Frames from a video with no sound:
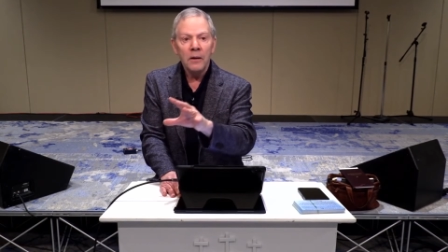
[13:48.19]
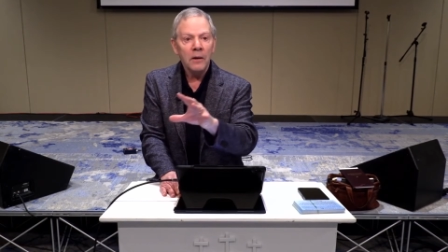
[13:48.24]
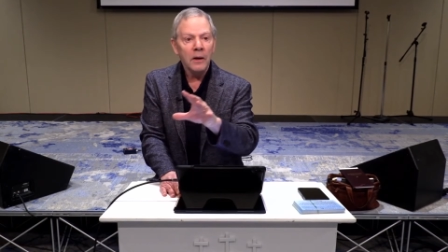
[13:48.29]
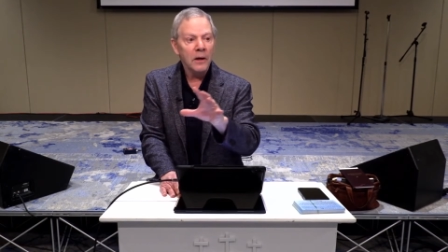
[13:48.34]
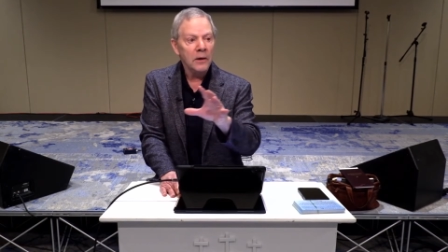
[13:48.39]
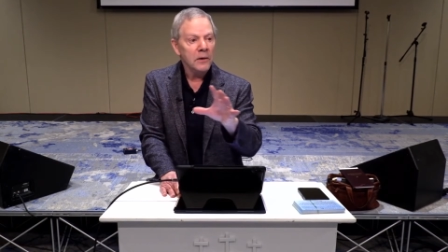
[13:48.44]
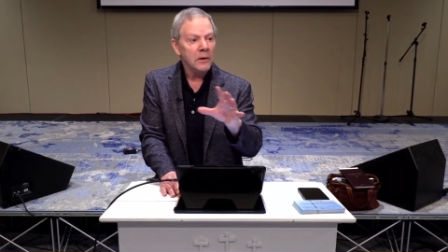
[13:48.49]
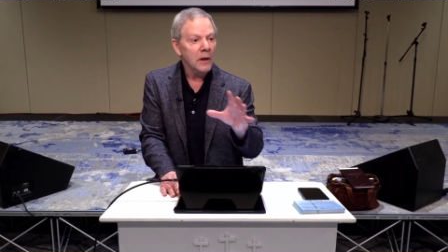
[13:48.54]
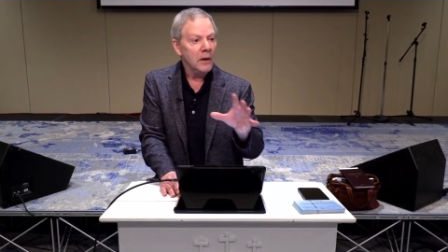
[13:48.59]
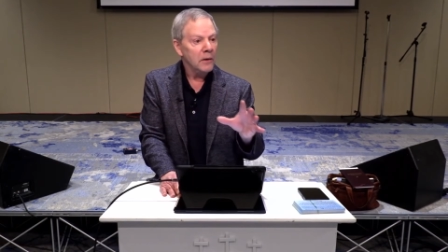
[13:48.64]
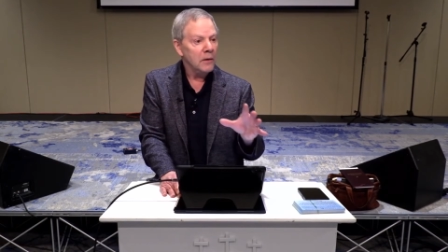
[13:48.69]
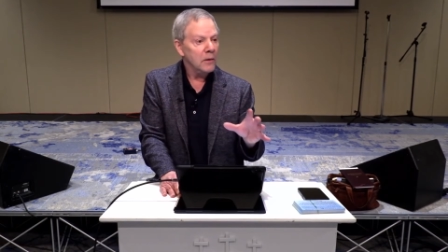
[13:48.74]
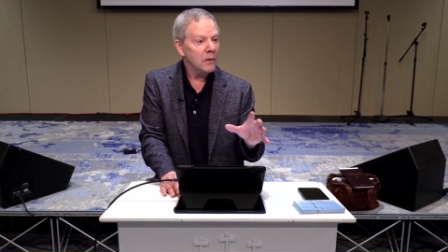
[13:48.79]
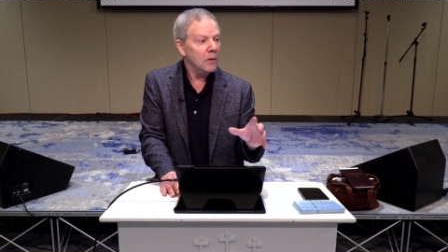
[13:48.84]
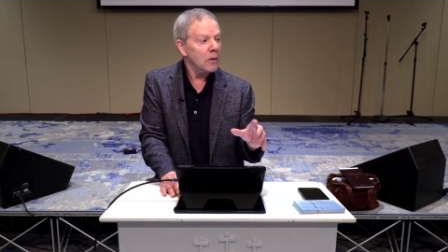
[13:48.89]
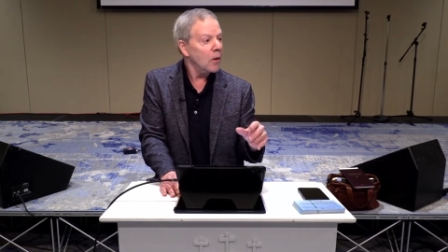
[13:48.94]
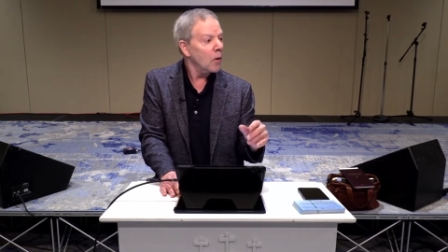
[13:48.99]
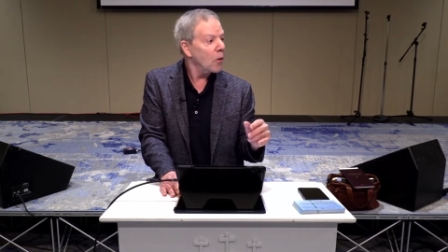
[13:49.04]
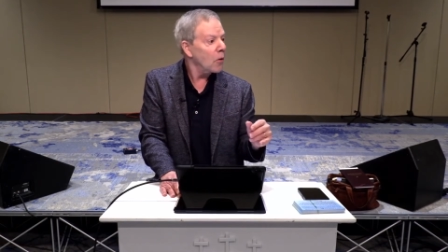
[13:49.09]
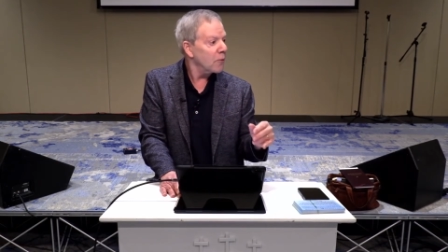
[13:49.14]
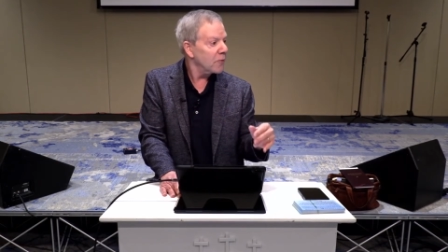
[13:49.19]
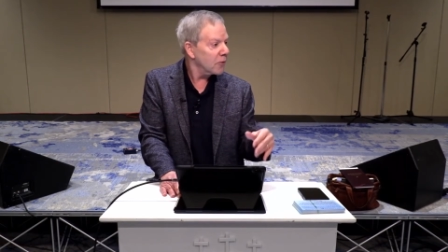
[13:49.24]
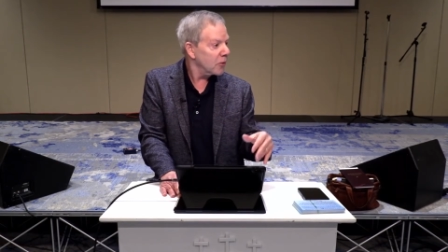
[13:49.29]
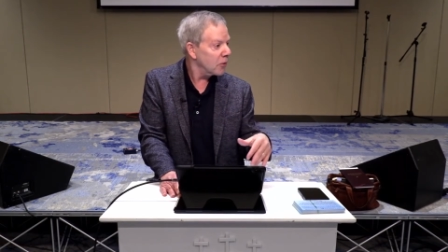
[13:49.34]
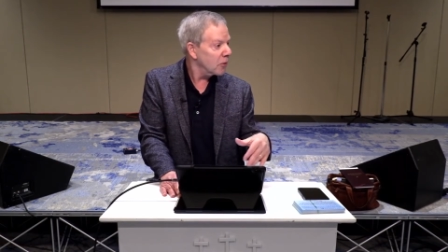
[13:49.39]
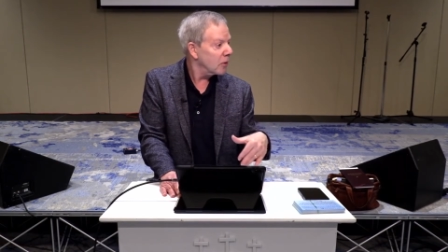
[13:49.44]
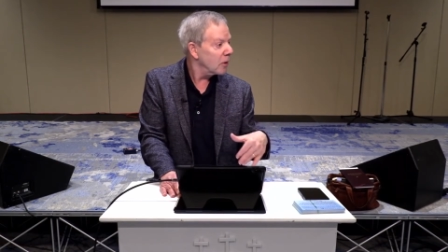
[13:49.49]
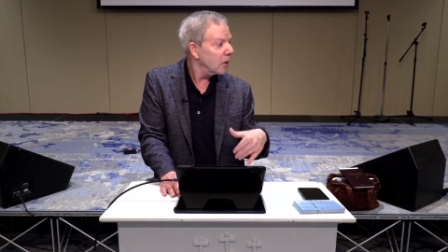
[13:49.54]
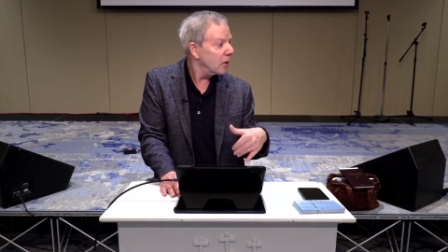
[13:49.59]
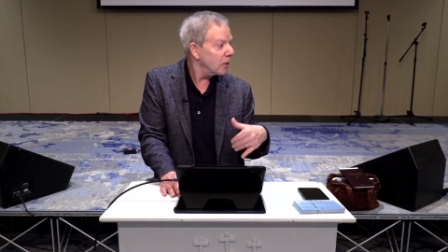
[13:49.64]
agenda
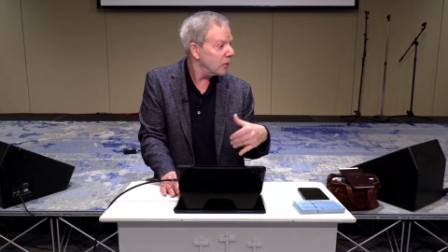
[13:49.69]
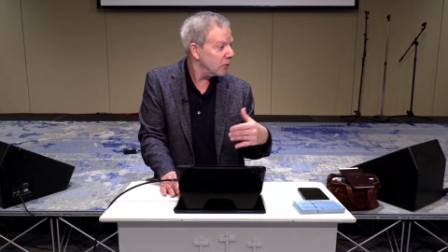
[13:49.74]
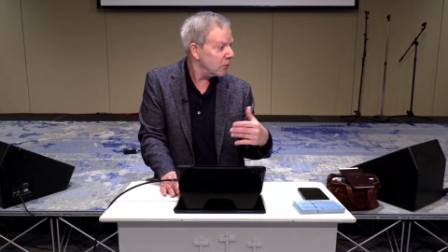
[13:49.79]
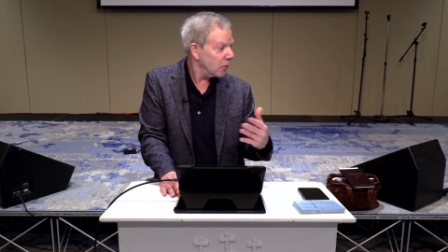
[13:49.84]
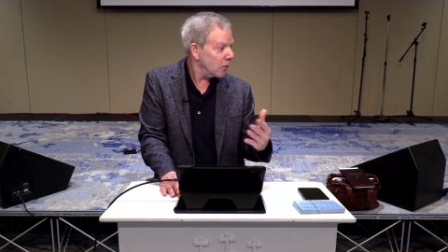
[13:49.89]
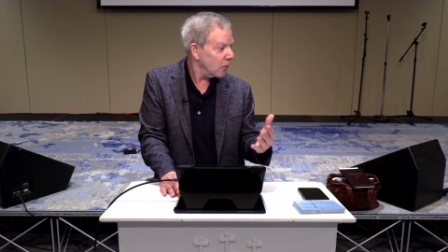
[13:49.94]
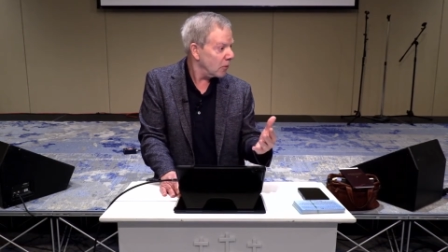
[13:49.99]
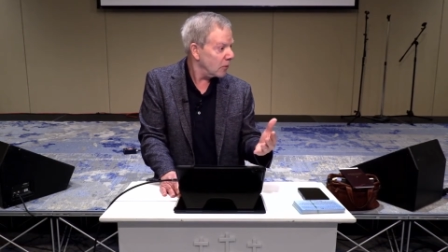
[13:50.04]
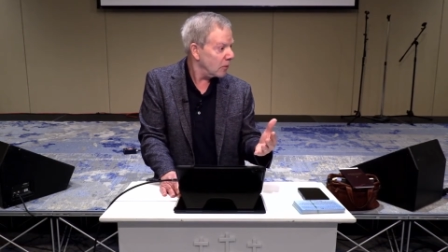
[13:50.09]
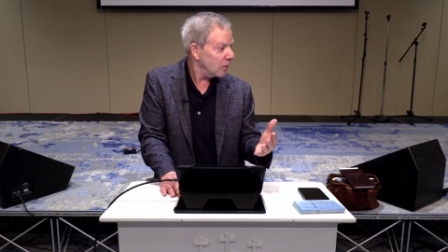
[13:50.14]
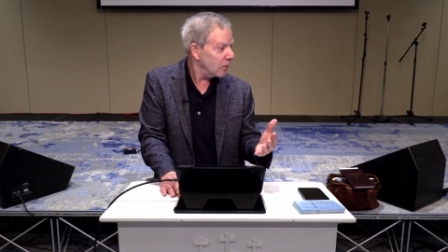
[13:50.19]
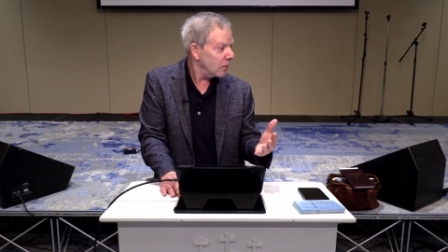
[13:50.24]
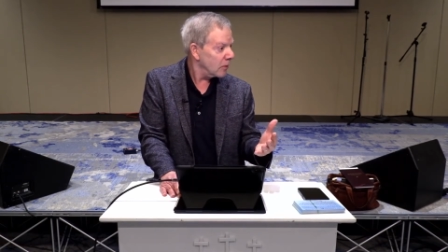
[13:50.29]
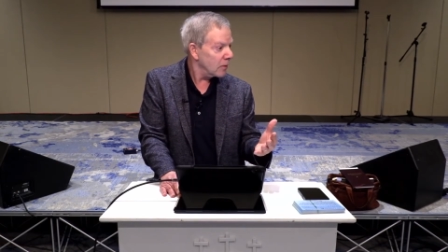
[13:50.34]
over your own.